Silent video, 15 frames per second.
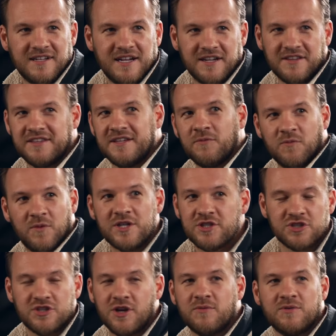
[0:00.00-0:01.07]
And I think we
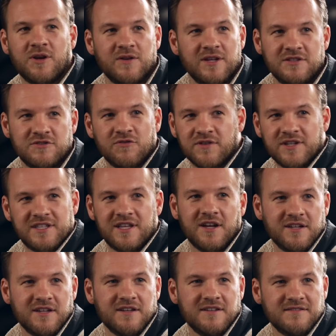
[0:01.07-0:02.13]
just don't know that he's already
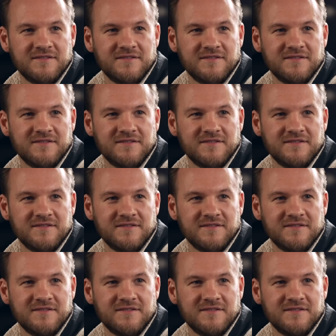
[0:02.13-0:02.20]
done it.